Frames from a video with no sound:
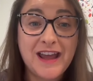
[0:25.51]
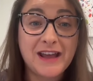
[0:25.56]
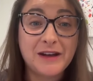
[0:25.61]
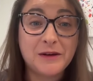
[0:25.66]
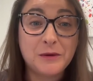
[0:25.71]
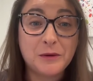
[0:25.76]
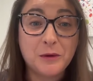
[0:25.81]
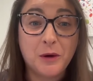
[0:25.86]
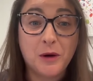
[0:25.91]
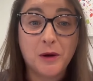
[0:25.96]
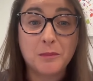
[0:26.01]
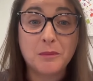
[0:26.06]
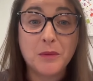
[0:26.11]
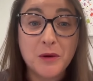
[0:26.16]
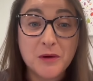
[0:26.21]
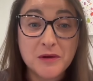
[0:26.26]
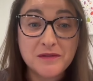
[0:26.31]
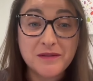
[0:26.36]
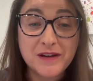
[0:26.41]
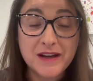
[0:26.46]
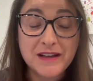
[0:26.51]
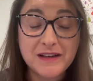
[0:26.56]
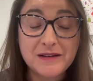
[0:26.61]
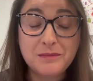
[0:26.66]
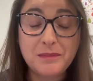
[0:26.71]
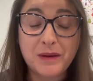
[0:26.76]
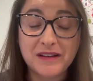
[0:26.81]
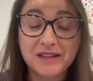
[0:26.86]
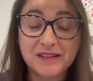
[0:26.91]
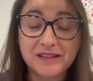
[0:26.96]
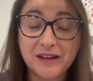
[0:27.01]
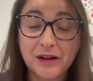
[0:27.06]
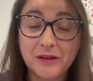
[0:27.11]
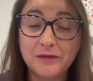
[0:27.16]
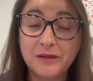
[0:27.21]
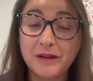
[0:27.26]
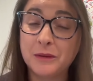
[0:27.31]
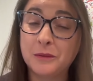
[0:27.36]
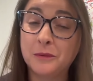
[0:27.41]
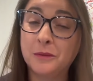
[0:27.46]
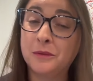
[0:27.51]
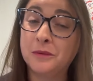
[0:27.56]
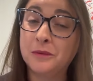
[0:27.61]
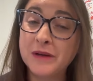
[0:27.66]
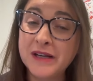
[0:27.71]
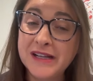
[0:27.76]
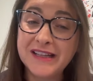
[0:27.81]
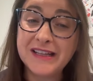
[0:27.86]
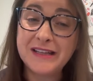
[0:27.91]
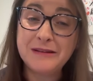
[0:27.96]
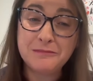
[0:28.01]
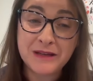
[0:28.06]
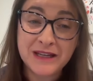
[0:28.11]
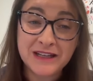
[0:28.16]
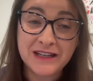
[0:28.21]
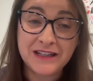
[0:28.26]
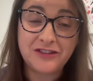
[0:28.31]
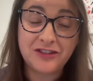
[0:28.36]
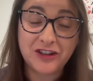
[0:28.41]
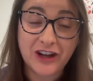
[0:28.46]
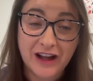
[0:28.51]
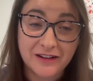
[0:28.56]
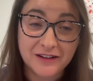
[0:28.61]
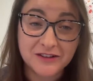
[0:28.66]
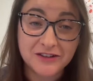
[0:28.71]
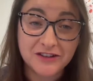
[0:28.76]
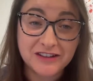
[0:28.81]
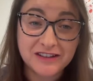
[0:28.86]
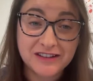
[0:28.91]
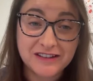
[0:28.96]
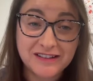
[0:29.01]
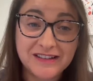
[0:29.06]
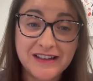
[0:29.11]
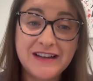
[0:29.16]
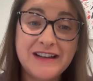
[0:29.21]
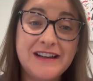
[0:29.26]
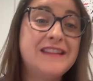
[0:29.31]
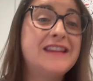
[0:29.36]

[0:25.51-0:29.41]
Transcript: and who are motivated by solving really meaty challenges